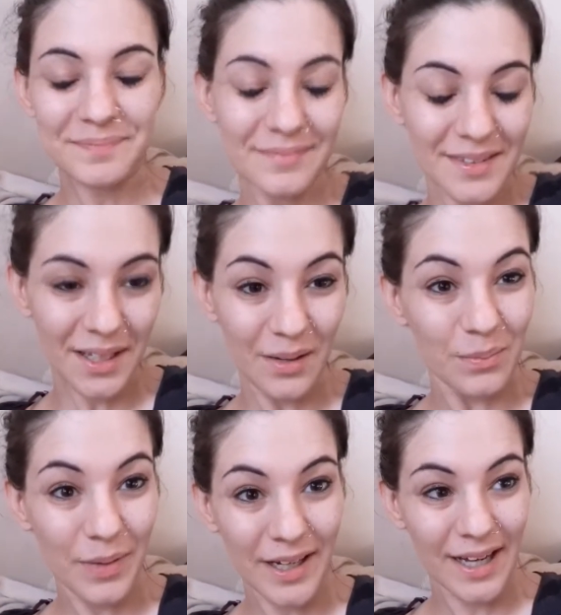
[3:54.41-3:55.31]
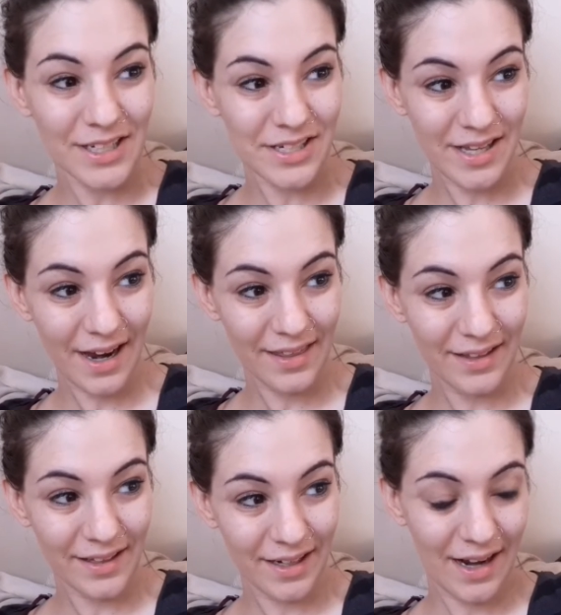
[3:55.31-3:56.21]
But I
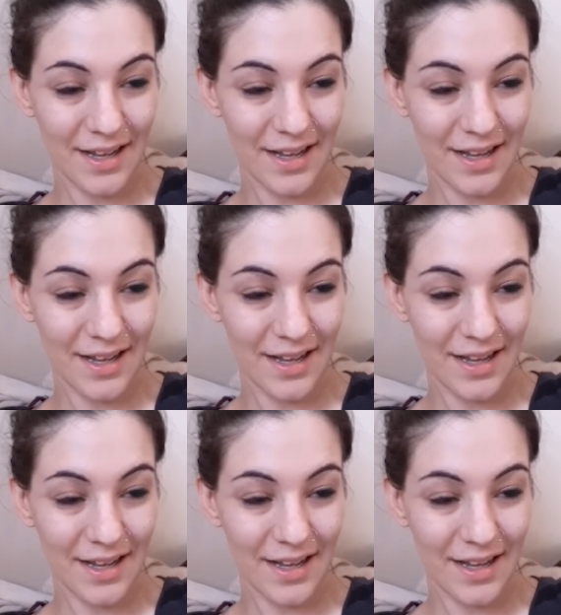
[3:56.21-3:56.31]
think that it